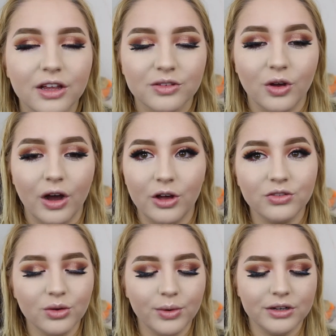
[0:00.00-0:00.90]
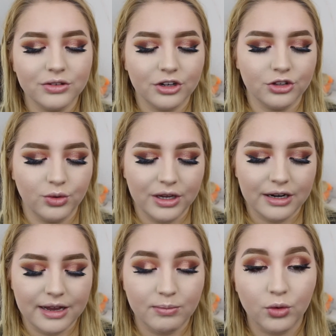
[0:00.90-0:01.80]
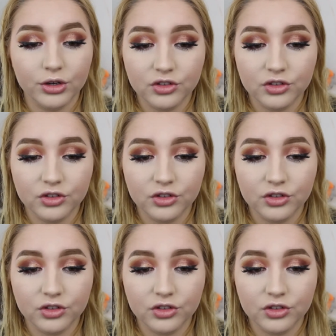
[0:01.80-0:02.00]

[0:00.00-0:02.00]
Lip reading: So I also want to start doing like more